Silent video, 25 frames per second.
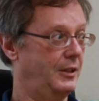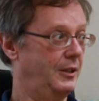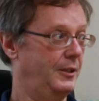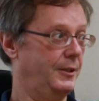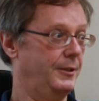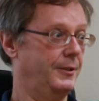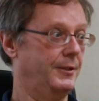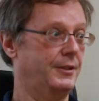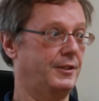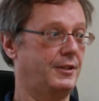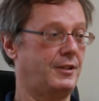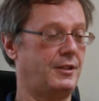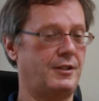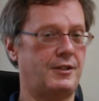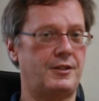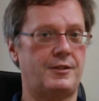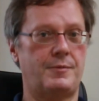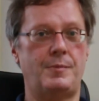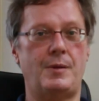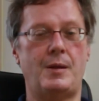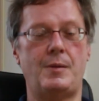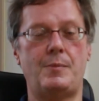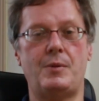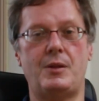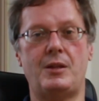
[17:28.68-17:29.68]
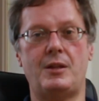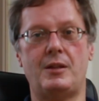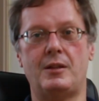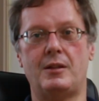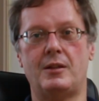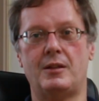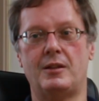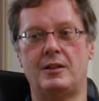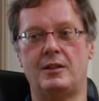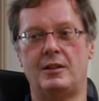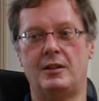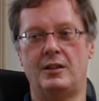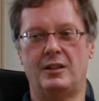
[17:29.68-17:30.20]
this is maybe
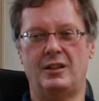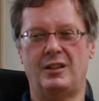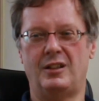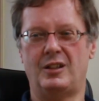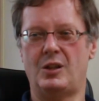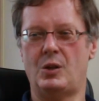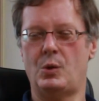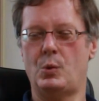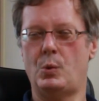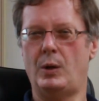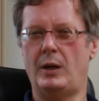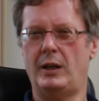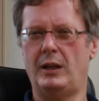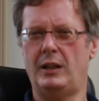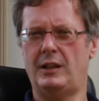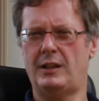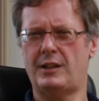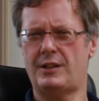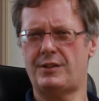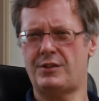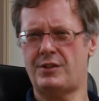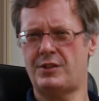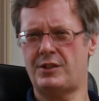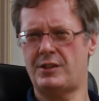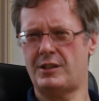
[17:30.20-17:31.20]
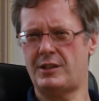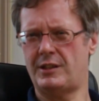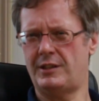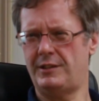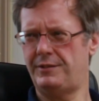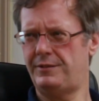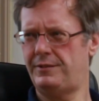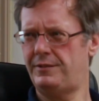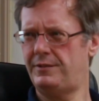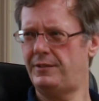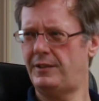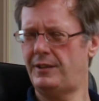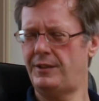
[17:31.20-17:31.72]
quite a lot of
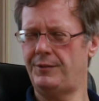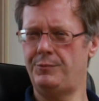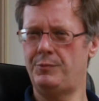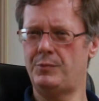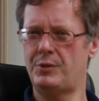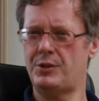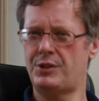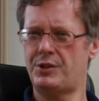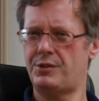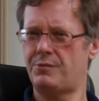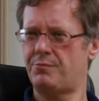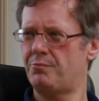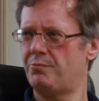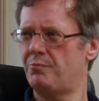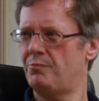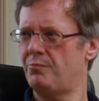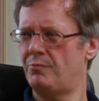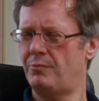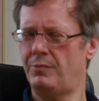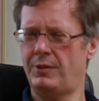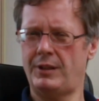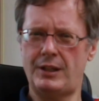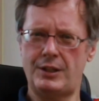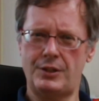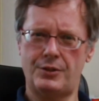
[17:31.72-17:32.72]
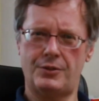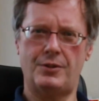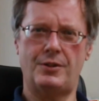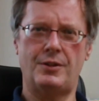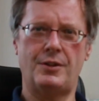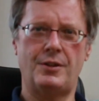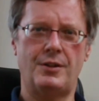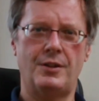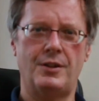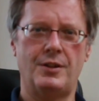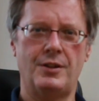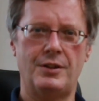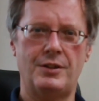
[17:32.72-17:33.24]
stuff. I'm just
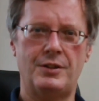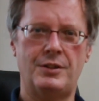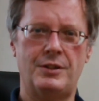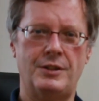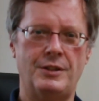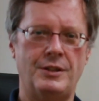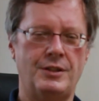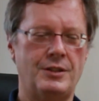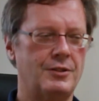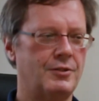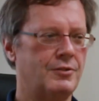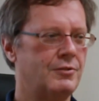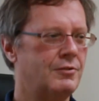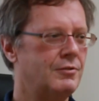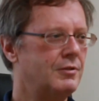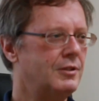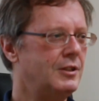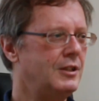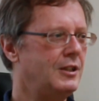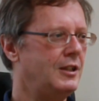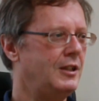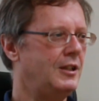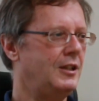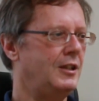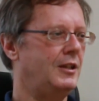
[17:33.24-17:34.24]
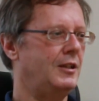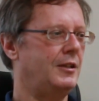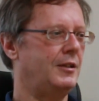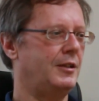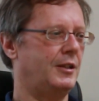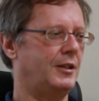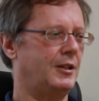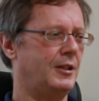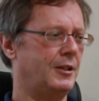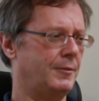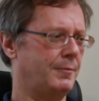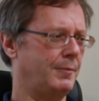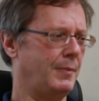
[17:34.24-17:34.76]
lecturing to you,
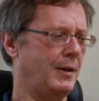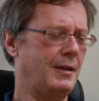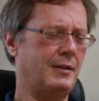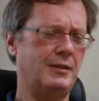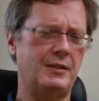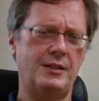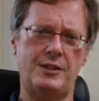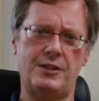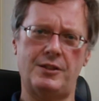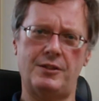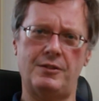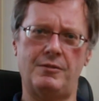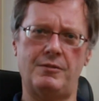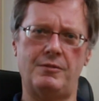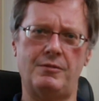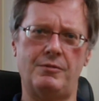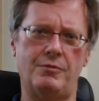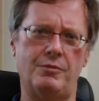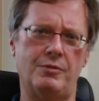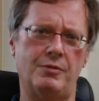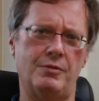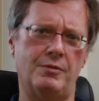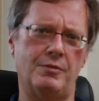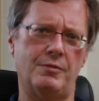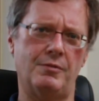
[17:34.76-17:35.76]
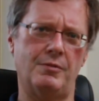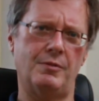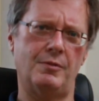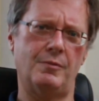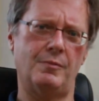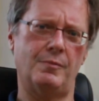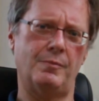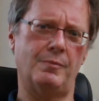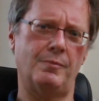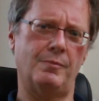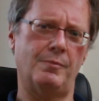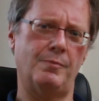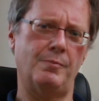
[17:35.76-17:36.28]
mainly to
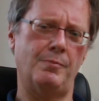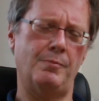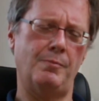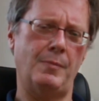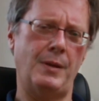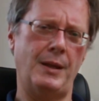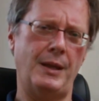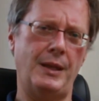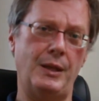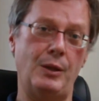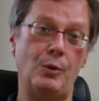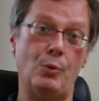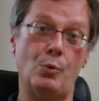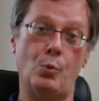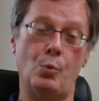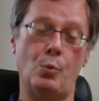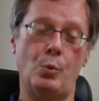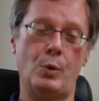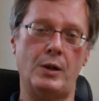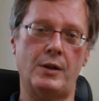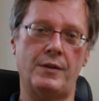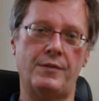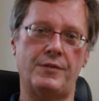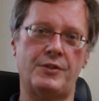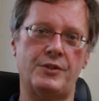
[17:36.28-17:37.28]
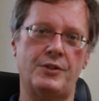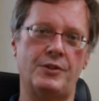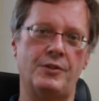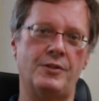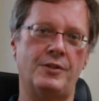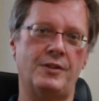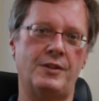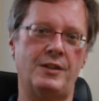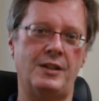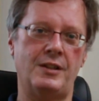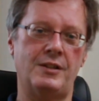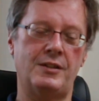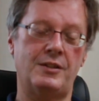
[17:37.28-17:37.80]
make you aware of certain
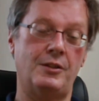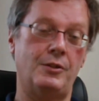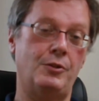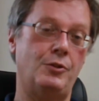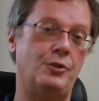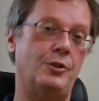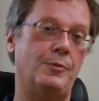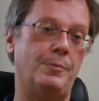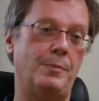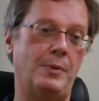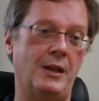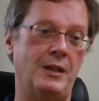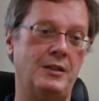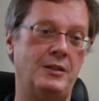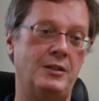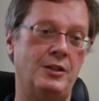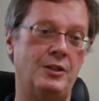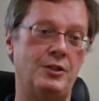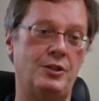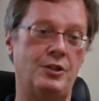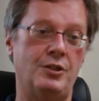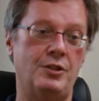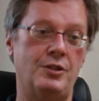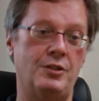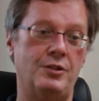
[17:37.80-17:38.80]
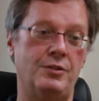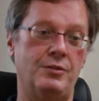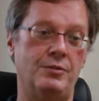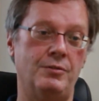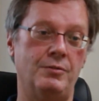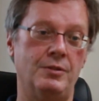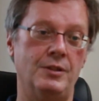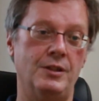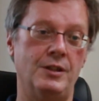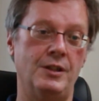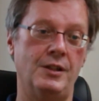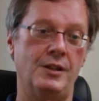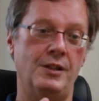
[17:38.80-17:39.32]
things that you should pay attention to.
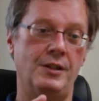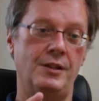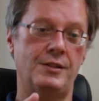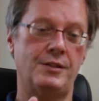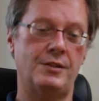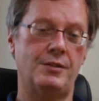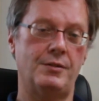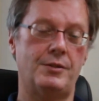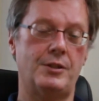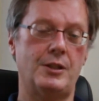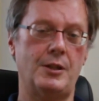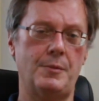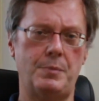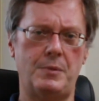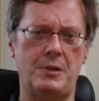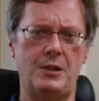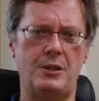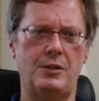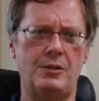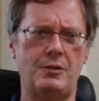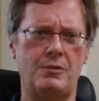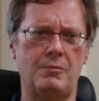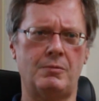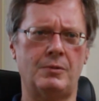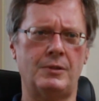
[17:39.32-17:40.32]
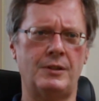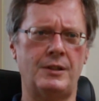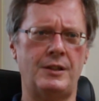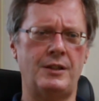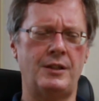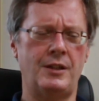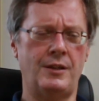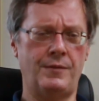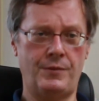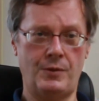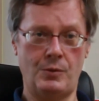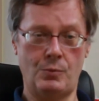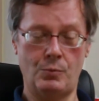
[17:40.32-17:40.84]
So it's up to you really,
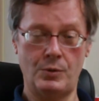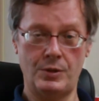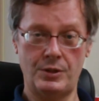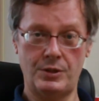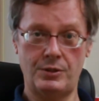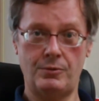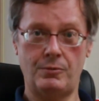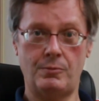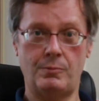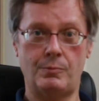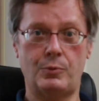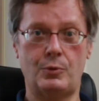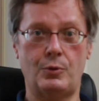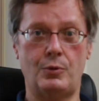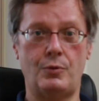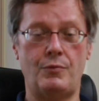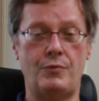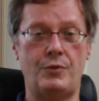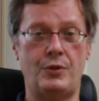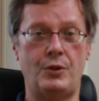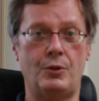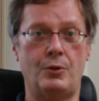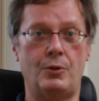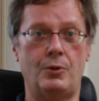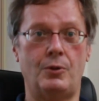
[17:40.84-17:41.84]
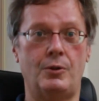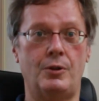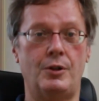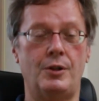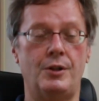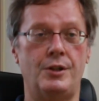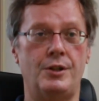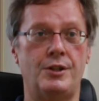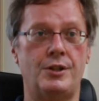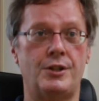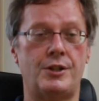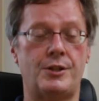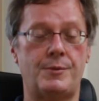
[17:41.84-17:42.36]
if you want to improve your
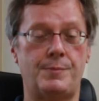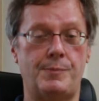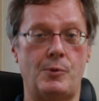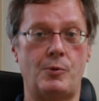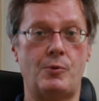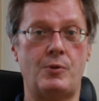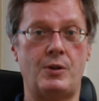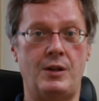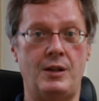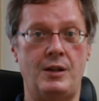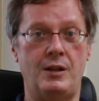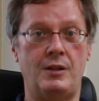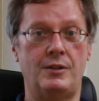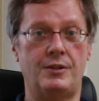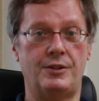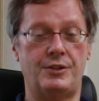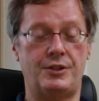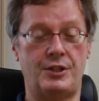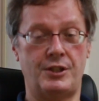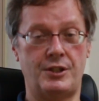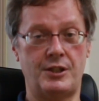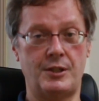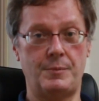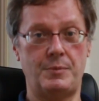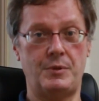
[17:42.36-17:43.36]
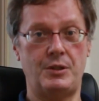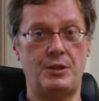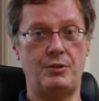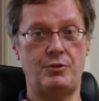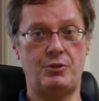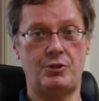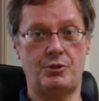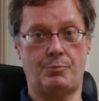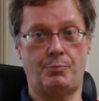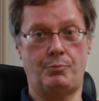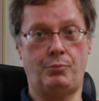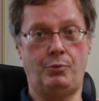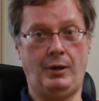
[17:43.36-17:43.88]
spoken English, it's up to you
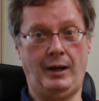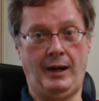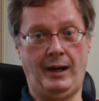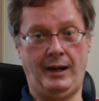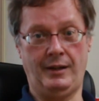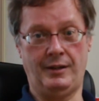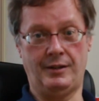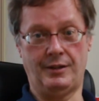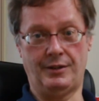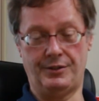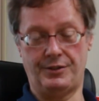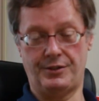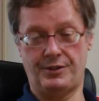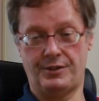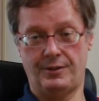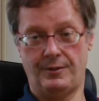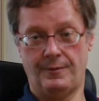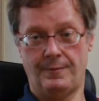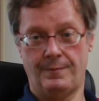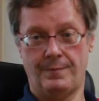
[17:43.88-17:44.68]
to practice